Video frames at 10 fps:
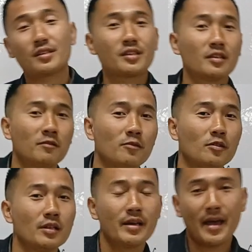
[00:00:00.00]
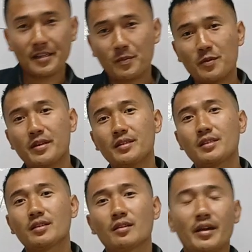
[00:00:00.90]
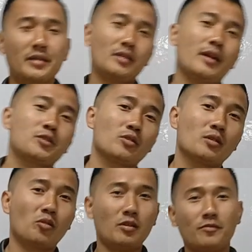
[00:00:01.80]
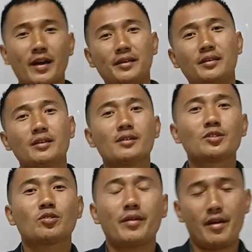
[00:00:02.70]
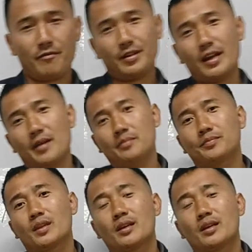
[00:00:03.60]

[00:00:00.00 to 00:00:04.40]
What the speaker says: skillful, experienced, intellectual, qualified. So every time